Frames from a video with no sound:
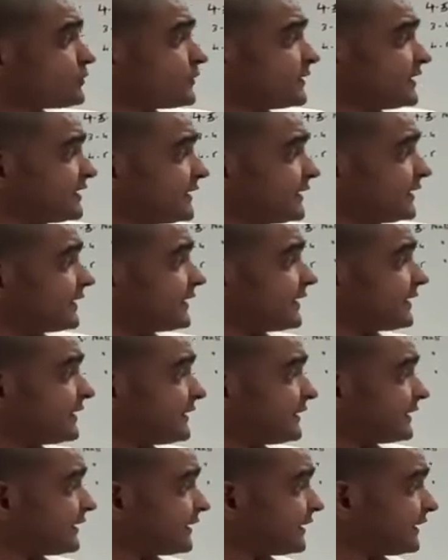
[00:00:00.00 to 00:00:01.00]
to be
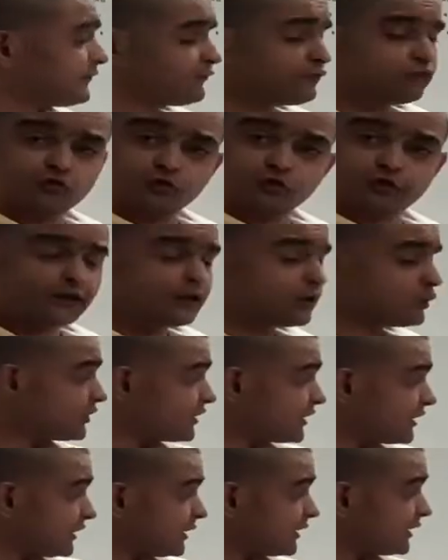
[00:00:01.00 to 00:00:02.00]
13, 13, 14
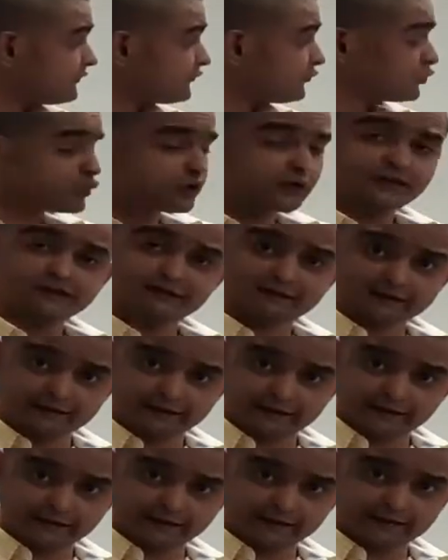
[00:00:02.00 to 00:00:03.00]
or 13, 14,
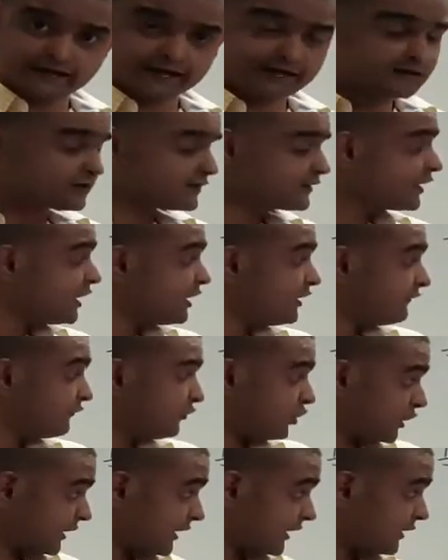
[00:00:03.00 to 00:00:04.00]
13, that is
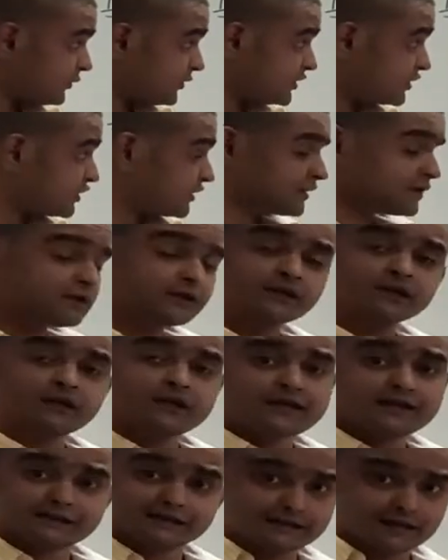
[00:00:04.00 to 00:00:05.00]
40 questions.
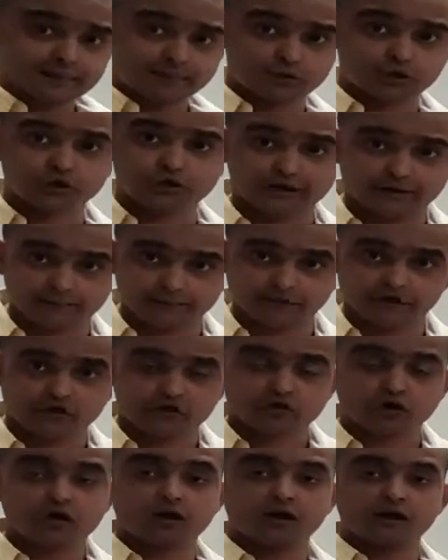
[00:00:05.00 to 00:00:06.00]
It's up to them.
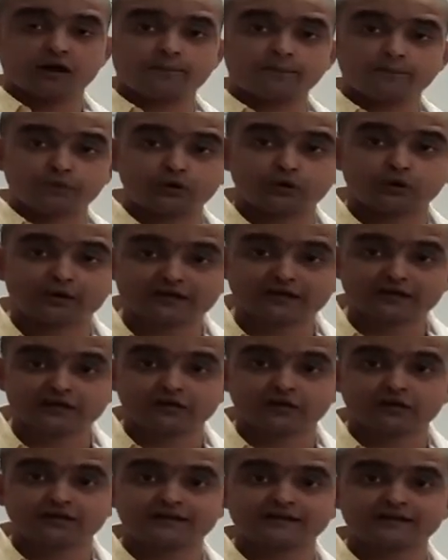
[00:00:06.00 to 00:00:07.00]
It's not up to us
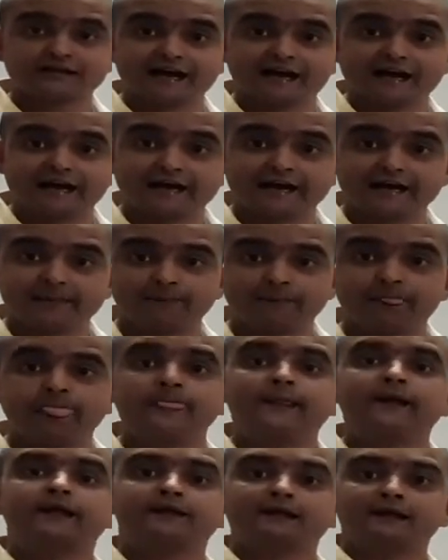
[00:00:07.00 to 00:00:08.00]
to decide
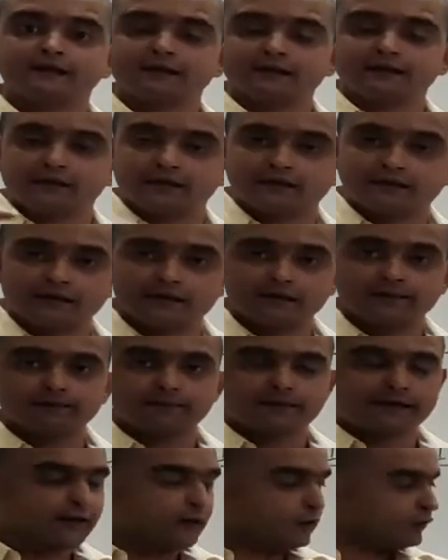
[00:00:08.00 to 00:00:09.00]
the
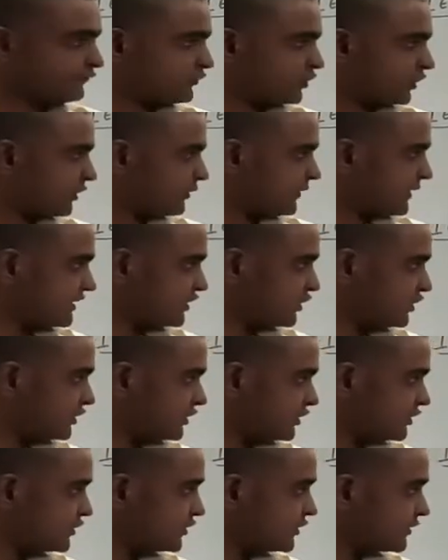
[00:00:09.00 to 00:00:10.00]
break of the
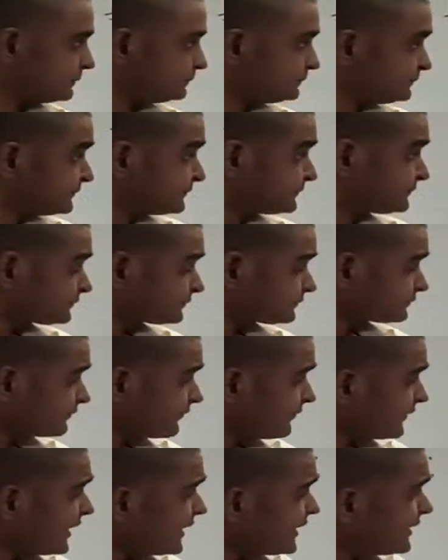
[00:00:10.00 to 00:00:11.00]
questions.
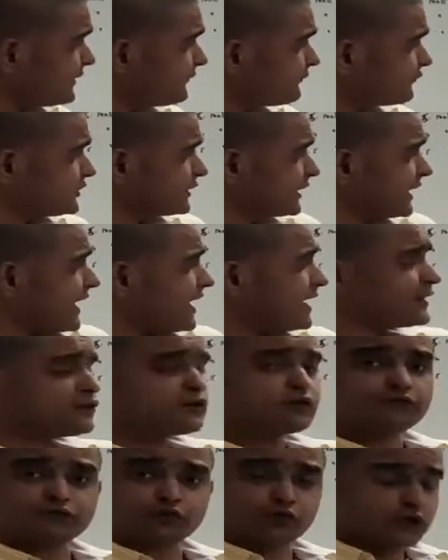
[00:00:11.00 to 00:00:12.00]
Different
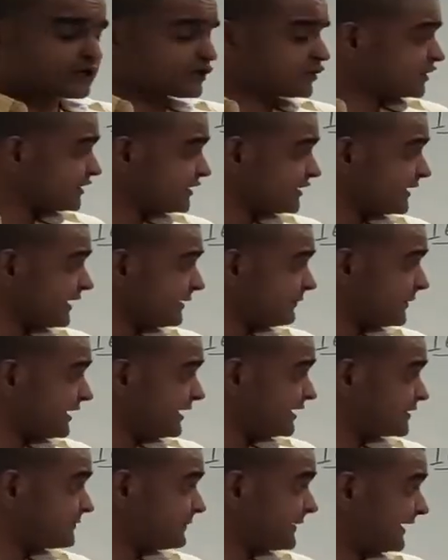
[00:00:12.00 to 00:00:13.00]
kinds of questions can be
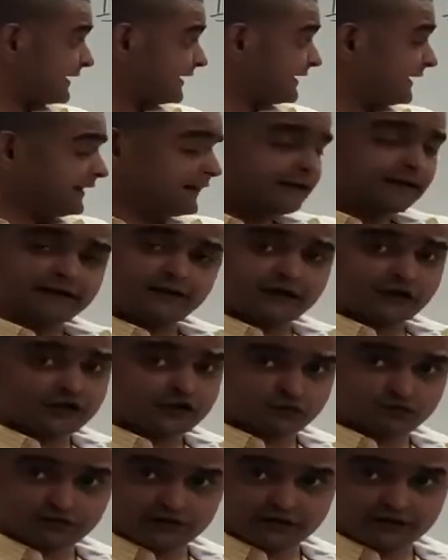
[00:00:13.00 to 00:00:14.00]
expected in
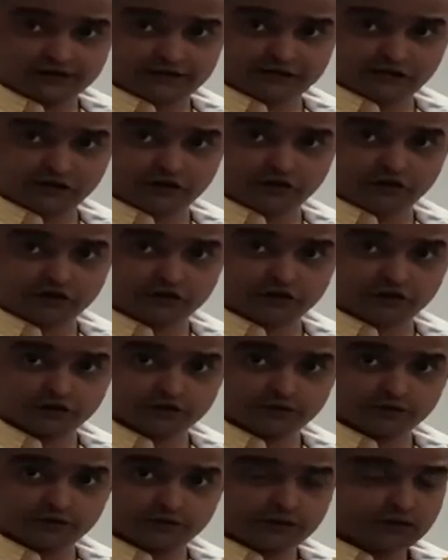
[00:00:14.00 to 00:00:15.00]
each of the
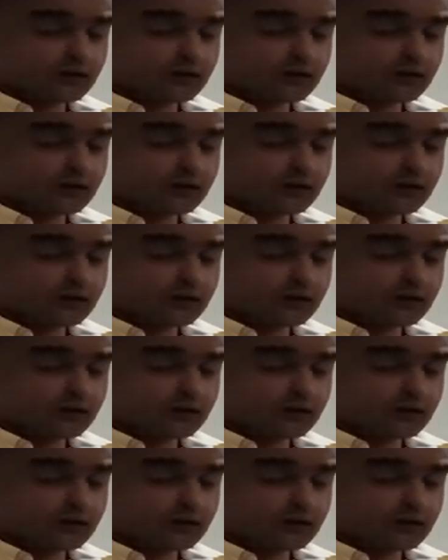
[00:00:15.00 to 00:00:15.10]
sections.